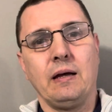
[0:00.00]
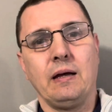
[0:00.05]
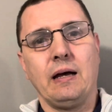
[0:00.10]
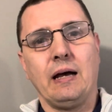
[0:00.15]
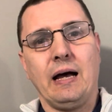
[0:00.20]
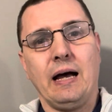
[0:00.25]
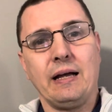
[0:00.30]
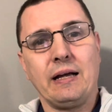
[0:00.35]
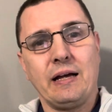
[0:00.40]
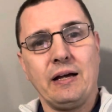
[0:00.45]

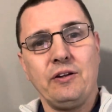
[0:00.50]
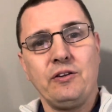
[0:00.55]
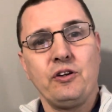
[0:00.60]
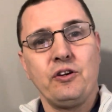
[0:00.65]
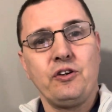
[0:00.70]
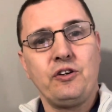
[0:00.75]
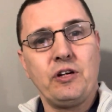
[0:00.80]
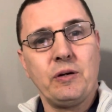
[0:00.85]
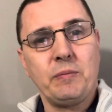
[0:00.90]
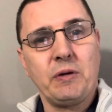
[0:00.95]
Hi guys,
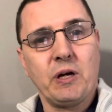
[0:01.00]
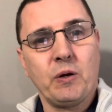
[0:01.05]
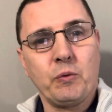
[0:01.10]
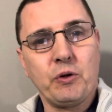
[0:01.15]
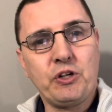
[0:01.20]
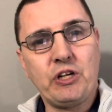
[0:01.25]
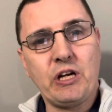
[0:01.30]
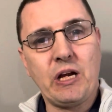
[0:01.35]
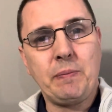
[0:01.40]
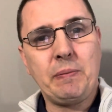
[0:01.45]
Jim here with
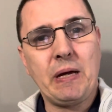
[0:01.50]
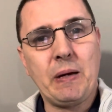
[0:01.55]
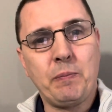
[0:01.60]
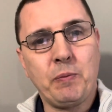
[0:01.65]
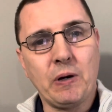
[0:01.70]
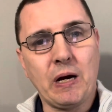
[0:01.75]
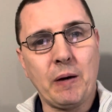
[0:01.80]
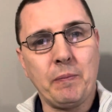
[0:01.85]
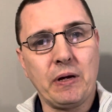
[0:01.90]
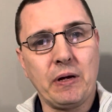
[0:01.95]
JP
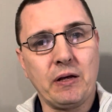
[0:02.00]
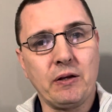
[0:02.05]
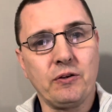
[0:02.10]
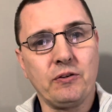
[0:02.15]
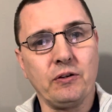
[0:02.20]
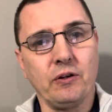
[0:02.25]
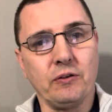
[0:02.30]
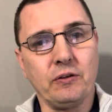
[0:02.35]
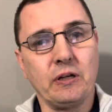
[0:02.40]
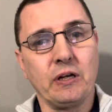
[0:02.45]
Property
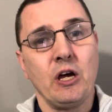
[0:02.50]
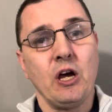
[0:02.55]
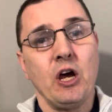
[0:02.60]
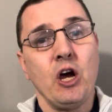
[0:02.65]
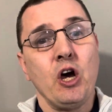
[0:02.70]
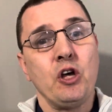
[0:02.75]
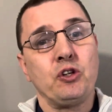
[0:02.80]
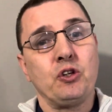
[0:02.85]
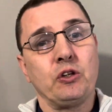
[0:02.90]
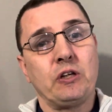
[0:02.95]
Consulting.
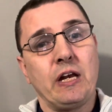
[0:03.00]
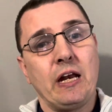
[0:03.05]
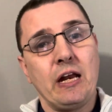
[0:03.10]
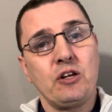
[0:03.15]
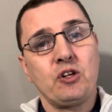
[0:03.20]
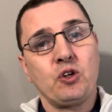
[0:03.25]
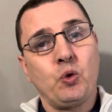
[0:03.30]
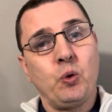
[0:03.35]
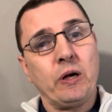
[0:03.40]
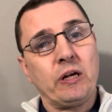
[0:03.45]
So today's
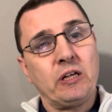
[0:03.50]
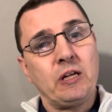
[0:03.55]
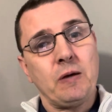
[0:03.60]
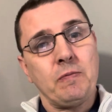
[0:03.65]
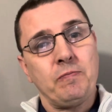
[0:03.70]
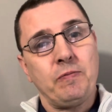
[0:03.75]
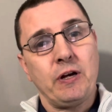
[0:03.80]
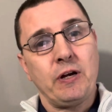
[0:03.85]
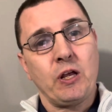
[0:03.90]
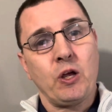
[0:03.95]
quick tip
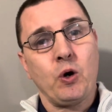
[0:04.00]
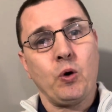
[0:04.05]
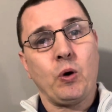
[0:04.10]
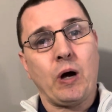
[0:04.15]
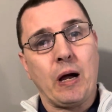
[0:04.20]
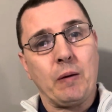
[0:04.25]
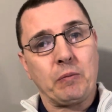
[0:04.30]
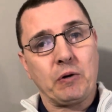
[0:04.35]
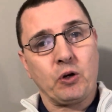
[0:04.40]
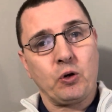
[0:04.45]
video,
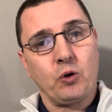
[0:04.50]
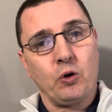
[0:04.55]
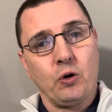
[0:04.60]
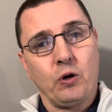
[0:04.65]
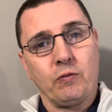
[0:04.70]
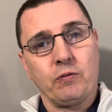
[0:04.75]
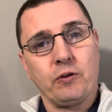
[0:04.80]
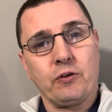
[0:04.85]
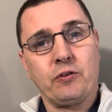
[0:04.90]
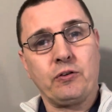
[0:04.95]
I'm going to go
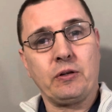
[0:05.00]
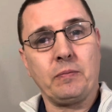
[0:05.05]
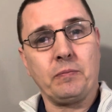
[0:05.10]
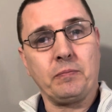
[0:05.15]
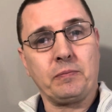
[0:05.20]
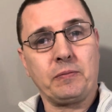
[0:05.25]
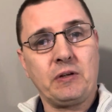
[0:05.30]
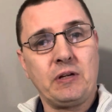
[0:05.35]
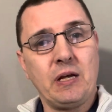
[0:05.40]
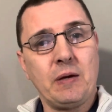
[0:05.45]
over
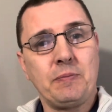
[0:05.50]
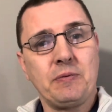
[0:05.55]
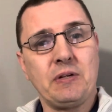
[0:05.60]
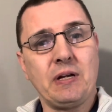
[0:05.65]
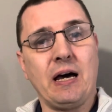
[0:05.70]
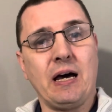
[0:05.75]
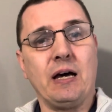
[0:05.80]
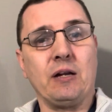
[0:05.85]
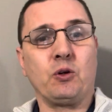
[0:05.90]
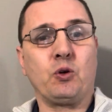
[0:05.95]
some tips
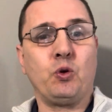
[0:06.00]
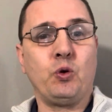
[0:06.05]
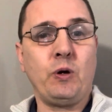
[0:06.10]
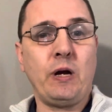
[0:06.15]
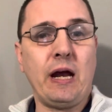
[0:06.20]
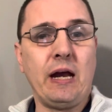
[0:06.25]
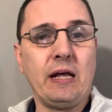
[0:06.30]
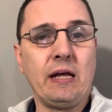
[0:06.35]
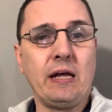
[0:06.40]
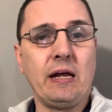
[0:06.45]
on
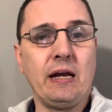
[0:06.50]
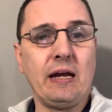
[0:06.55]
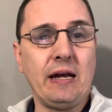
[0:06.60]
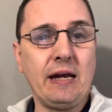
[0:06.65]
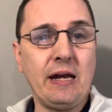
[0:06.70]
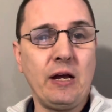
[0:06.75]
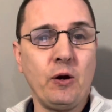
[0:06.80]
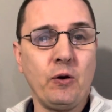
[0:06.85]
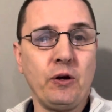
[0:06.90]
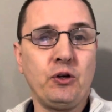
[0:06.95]
creating and
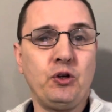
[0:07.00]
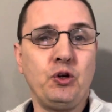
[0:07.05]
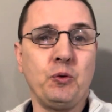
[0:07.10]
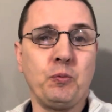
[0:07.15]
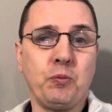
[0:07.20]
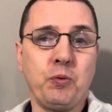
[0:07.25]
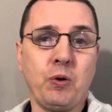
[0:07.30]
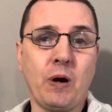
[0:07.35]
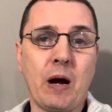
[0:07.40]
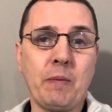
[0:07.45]
adhering to
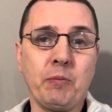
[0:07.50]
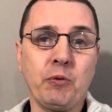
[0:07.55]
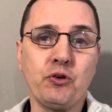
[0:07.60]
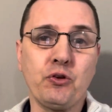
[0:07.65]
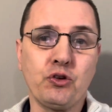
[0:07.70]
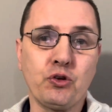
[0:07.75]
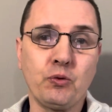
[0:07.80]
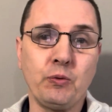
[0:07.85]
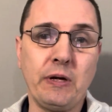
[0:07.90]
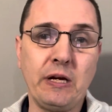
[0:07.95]
proper
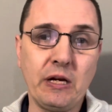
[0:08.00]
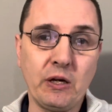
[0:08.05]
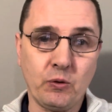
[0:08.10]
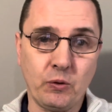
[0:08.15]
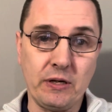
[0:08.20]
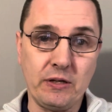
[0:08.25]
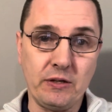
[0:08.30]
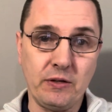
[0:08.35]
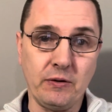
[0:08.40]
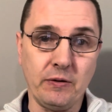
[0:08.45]
screening
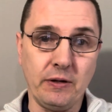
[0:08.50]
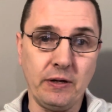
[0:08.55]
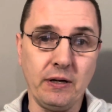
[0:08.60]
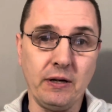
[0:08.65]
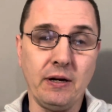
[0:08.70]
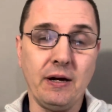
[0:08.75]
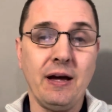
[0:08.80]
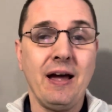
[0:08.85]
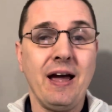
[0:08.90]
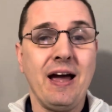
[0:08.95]
criteria.
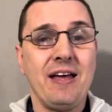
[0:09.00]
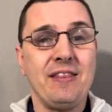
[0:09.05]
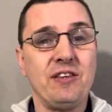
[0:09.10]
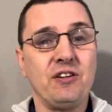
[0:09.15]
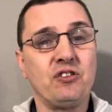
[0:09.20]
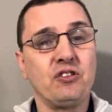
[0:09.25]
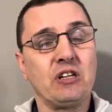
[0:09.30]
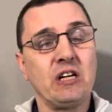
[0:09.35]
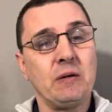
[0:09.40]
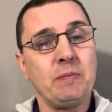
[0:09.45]
This
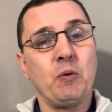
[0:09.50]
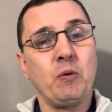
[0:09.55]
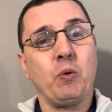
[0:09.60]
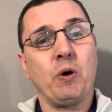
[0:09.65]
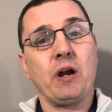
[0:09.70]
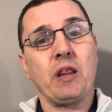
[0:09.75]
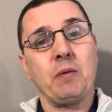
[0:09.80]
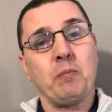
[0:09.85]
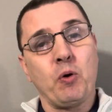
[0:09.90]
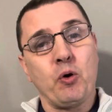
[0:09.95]
is going to be one
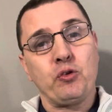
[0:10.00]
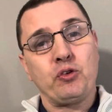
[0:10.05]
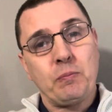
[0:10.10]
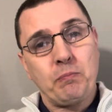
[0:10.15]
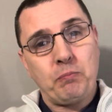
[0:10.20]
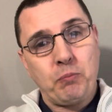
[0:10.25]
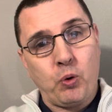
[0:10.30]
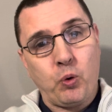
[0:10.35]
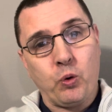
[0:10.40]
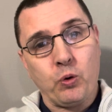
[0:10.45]
of the most
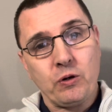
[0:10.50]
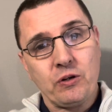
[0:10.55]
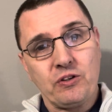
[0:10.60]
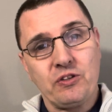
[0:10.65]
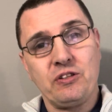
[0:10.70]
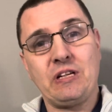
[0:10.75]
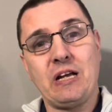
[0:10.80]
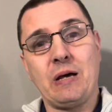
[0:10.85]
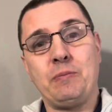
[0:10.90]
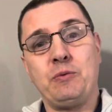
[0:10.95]
important
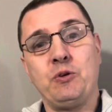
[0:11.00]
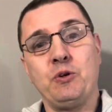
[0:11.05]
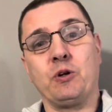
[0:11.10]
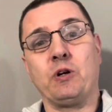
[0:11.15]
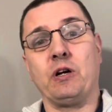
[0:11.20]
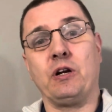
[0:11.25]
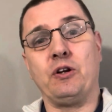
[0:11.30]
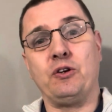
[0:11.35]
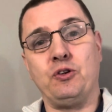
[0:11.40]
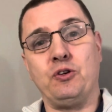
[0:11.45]
steps you're
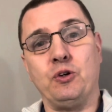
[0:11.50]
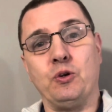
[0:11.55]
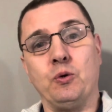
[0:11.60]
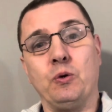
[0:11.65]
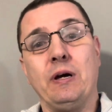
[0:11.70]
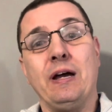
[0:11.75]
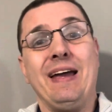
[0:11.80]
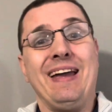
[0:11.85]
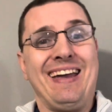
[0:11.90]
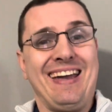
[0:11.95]
going to do
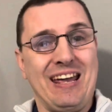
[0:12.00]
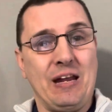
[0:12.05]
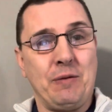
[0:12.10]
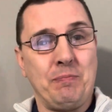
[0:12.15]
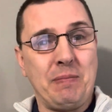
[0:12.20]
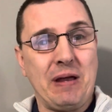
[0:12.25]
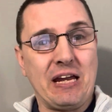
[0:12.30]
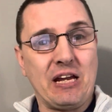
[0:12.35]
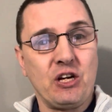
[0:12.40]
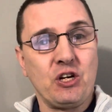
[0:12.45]
in
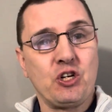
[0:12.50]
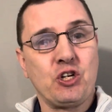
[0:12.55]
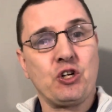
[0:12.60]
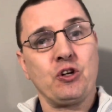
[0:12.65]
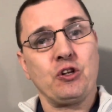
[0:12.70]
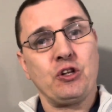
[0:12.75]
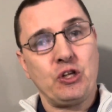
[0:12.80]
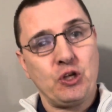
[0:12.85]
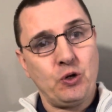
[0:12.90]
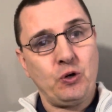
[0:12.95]
making
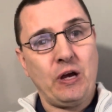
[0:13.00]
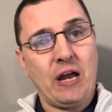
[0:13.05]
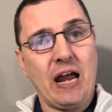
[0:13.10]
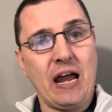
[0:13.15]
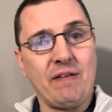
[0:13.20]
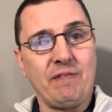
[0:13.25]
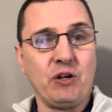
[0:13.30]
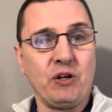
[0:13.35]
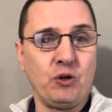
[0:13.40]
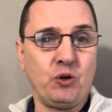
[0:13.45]
sure that you're
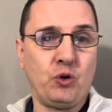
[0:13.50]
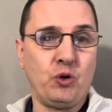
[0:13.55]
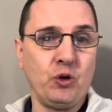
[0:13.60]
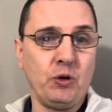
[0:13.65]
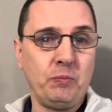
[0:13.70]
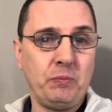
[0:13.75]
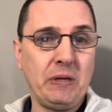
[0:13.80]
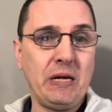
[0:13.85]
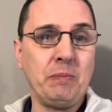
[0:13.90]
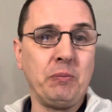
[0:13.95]
having
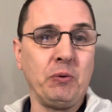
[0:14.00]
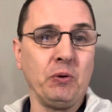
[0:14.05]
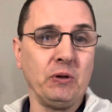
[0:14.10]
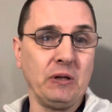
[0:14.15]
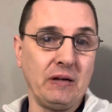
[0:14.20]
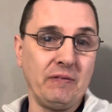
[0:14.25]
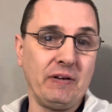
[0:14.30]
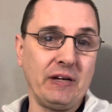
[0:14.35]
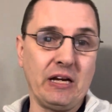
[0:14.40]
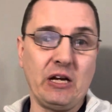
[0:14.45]
good people
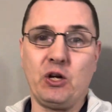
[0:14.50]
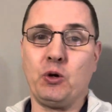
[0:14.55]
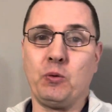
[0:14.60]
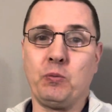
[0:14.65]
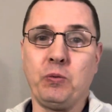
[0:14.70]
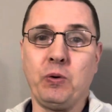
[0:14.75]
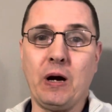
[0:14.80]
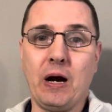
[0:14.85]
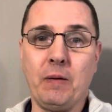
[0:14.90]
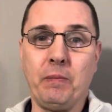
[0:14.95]
living at your
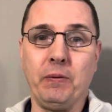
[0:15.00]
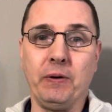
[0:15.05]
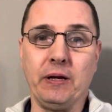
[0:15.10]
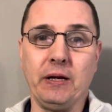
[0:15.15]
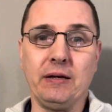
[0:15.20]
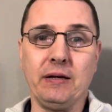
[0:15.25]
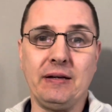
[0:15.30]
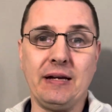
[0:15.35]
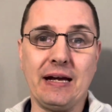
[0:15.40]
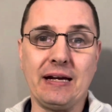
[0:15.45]
property
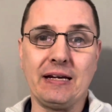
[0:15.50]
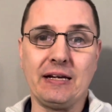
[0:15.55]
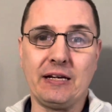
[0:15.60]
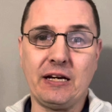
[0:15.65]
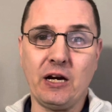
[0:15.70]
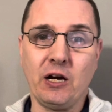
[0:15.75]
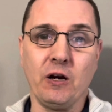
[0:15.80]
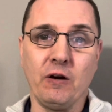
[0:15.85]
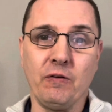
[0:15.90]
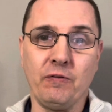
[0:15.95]
and taking
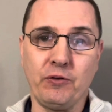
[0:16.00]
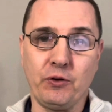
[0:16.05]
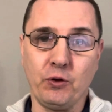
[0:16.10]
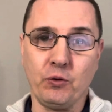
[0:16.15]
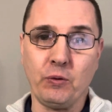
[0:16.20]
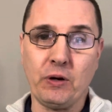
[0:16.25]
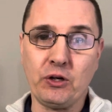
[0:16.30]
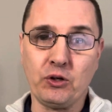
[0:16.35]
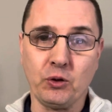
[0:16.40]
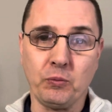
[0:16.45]
care of your
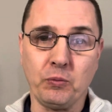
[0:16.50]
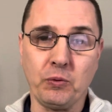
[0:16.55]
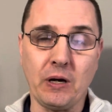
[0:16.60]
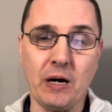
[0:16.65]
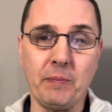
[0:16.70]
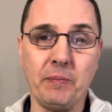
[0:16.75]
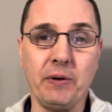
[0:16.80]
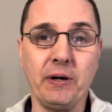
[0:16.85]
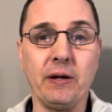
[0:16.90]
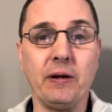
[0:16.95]
rental
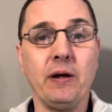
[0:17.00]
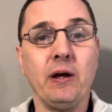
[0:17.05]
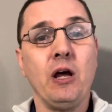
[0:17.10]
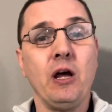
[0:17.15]
property.